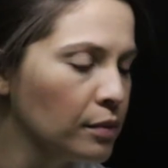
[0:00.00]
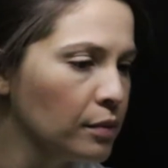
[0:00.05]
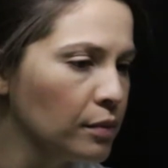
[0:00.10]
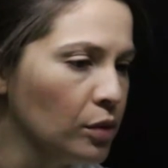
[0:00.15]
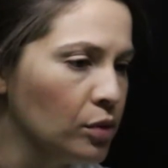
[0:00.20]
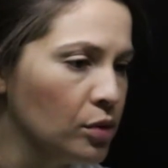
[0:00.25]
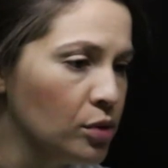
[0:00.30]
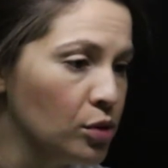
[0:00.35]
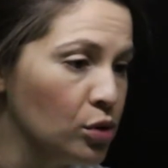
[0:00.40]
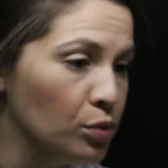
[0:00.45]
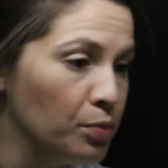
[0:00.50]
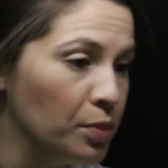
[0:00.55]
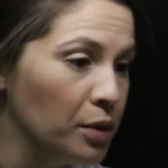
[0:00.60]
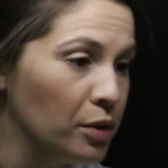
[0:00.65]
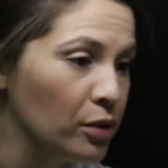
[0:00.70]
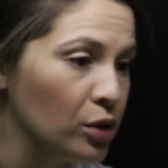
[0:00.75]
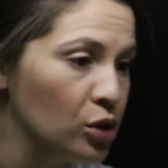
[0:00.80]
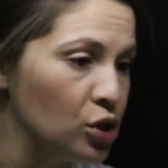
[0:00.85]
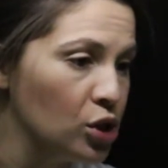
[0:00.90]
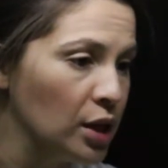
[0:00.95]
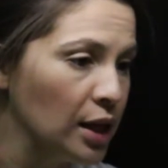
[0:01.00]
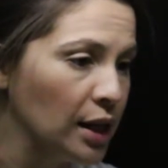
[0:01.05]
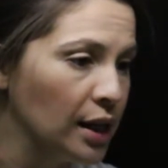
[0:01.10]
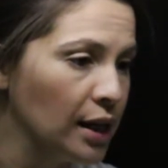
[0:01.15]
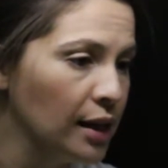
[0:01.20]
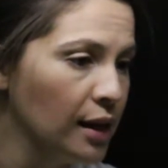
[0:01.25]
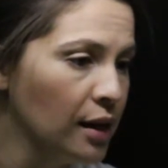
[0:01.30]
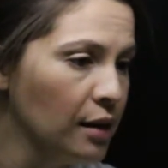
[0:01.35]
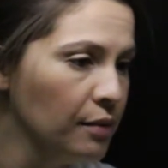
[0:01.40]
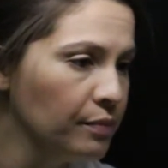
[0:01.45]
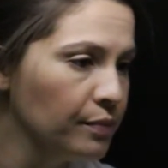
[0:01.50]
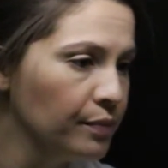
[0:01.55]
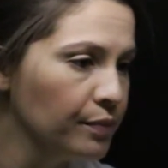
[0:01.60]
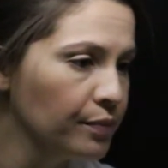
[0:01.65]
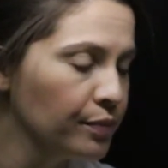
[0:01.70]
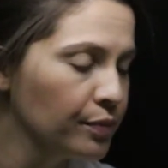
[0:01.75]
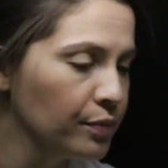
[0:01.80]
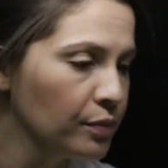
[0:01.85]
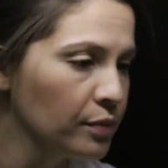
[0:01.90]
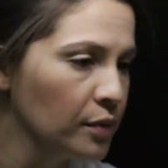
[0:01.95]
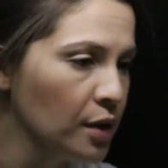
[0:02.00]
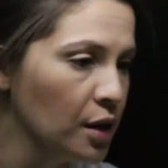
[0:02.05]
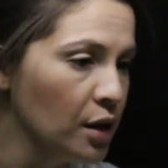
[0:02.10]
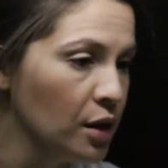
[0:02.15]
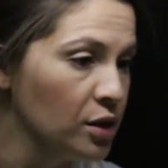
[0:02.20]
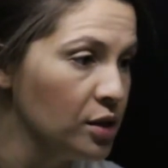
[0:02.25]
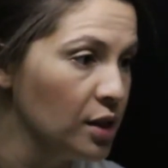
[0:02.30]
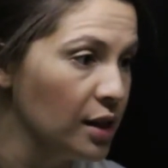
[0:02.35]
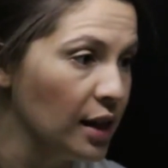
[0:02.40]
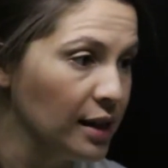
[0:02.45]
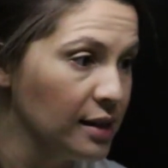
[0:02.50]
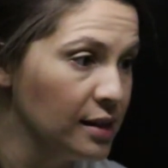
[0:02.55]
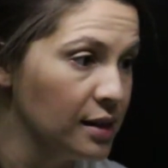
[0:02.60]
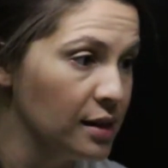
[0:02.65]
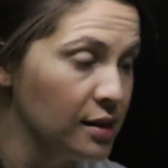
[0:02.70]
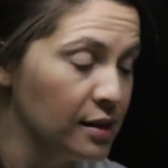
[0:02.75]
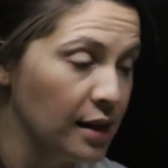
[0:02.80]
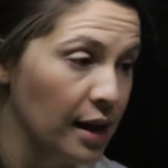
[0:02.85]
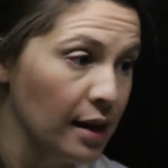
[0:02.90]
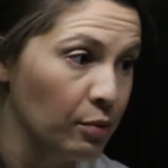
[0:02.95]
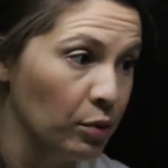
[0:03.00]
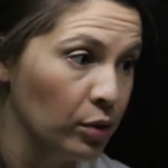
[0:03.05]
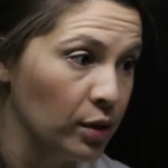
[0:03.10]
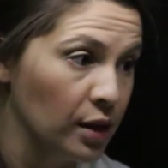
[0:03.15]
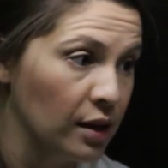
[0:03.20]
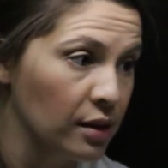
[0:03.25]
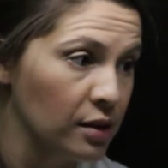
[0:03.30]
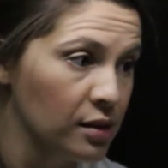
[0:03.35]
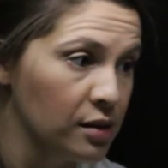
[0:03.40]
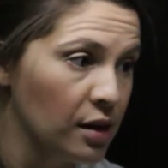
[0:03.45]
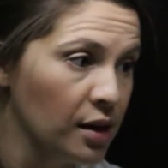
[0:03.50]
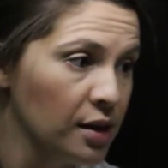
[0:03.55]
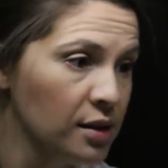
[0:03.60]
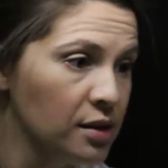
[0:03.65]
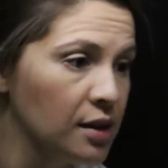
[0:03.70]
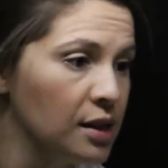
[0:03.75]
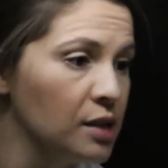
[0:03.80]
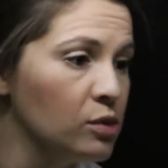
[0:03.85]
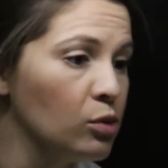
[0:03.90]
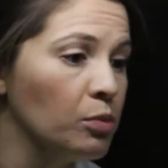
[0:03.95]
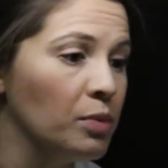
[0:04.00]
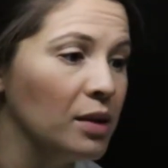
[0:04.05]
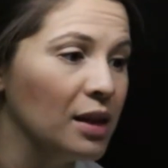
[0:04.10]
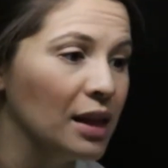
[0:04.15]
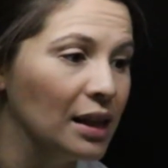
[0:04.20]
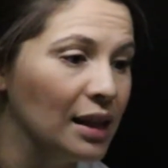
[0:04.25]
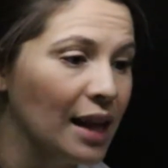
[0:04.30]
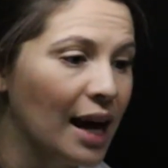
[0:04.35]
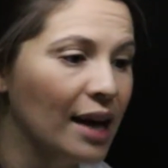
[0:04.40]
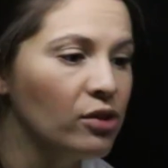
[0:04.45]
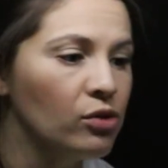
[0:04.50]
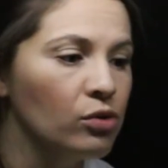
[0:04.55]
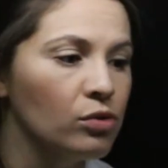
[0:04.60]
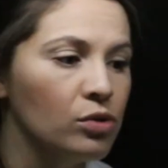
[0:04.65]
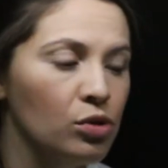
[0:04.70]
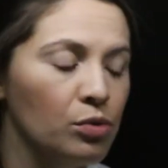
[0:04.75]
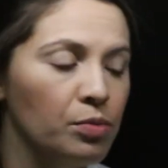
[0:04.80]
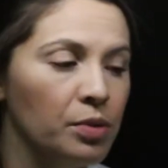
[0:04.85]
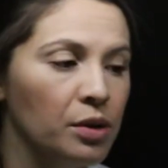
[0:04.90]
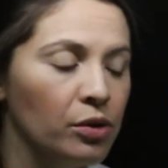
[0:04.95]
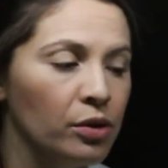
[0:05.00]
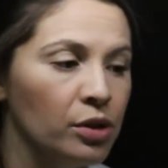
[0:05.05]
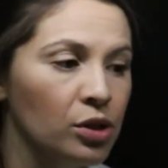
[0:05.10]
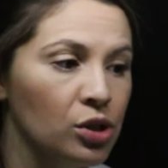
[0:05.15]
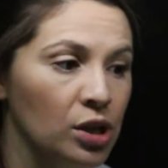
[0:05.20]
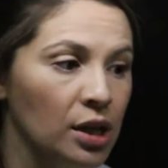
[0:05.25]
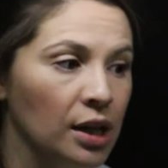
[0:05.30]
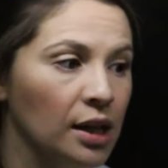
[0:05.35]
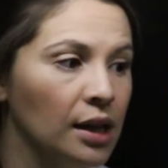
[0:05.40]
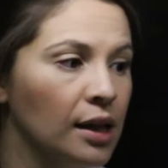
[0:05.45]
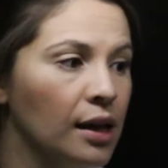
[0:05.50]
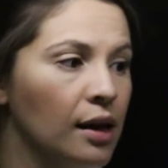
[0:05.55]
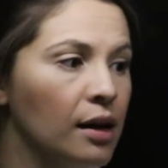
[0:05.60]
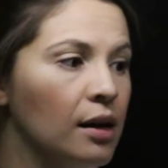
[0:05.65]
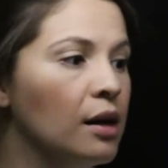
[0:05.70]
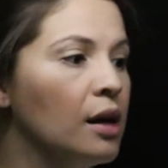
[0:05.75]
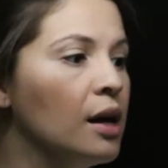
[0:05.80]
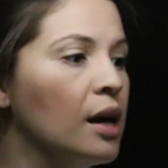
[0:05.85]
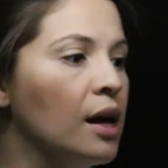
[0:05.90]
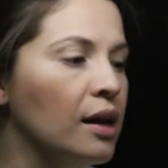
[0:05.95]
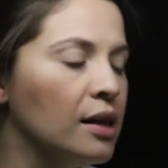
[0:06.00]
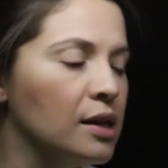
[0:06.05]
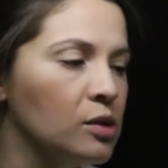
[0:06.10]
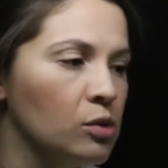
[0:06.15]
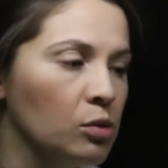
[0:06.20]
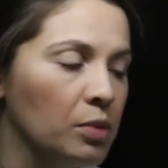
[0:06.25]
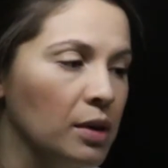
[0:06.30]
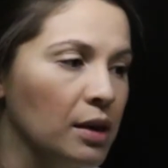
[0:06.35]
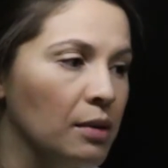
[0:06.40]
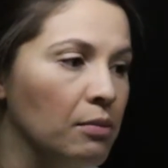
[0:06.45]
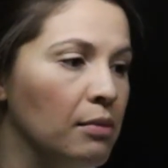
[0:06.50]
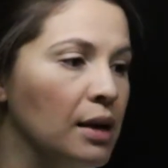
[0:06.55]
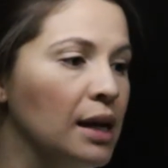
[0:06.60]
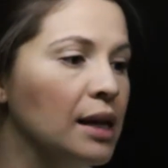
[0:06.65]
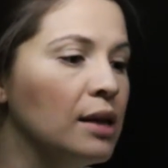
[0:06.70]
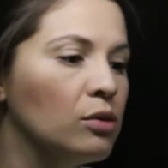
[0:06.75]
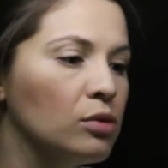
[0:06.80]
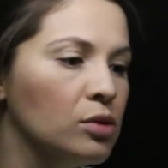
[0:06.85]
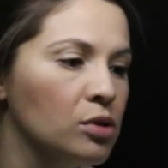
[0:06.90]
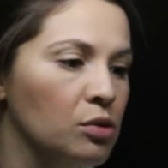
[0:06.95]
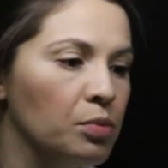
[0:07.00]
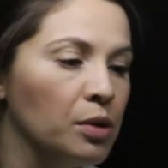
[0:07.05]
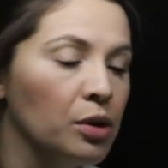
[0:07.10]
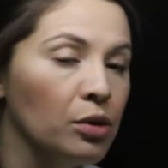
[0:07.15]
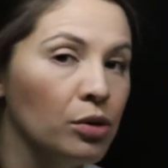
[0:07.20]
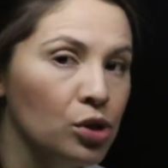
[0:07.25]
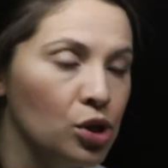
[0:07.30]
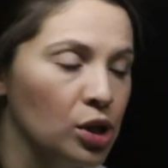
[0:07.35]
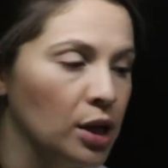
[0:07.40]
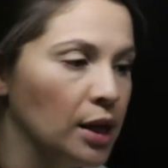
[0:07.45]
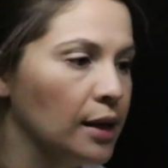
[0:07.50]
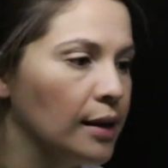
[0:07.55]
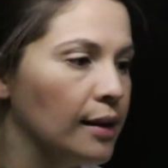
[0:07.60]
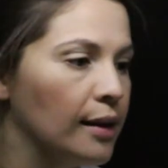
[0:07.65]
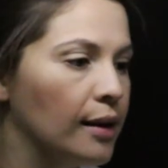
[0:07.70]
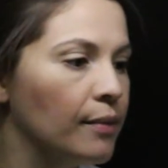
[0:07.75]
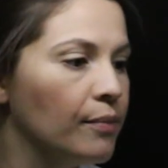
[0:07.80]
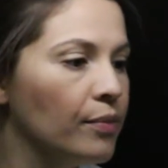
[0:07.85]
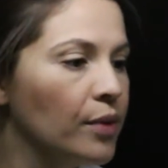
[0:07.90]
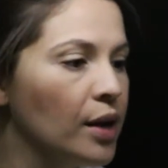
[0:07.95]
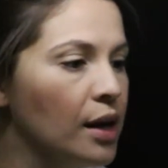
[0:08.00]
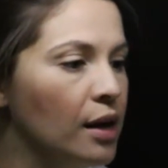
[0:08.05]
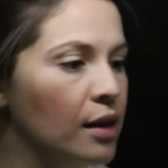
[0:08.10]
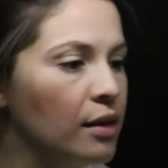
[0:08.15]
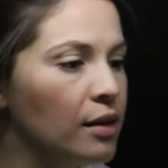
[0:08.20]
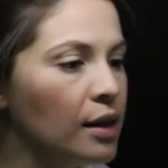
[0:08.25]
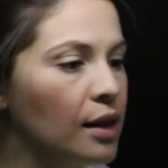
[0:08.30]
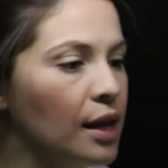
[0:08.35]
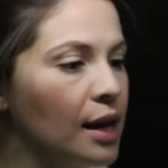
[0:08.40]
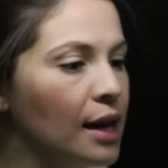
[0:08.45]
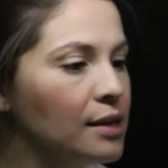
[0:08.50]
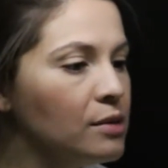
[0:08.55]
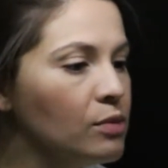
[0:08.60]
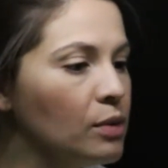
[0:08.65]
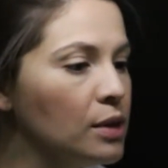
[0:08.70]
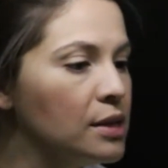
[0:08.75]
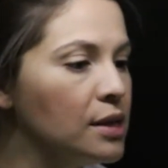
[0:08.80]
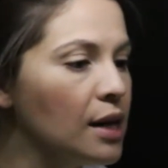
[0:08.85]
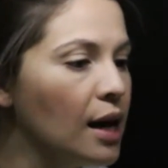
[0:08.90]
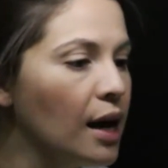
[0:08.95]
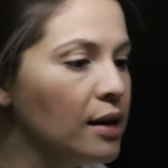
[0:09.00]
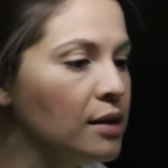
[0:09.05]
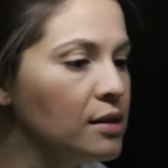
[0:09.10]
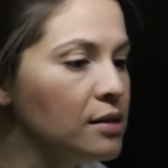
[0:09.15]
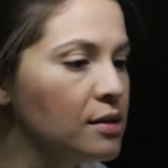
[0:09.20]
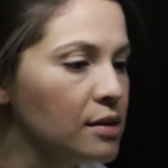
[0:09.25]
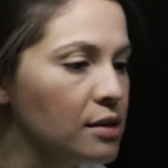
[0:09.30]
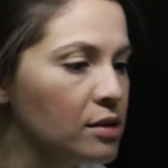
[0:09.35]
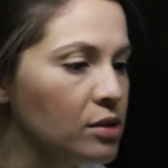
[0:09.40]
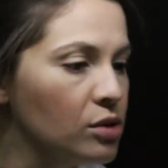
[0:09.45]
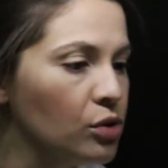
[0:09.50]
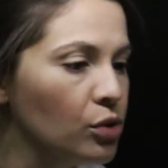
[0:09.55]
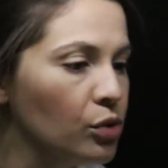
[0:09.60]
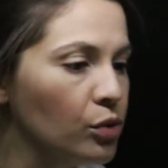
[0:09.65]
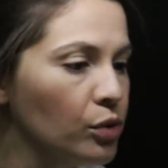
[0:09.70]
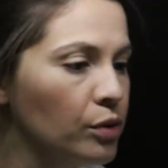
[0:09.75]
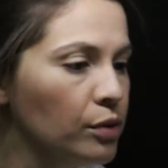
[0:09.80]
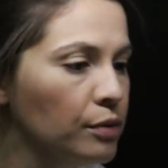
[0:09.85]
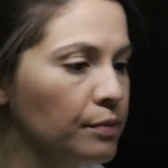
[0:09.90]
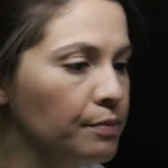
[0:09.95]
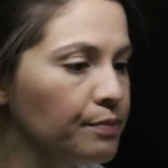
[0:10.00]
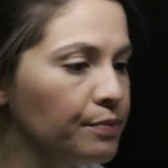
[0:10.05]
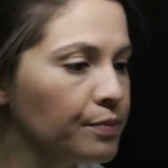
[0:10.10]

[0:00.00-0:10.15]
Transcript: or superior genicular. So that's the same on the other side. So this would be the lateral superior genicular. This would be the medial superior genicular. Then the next one down is the sural.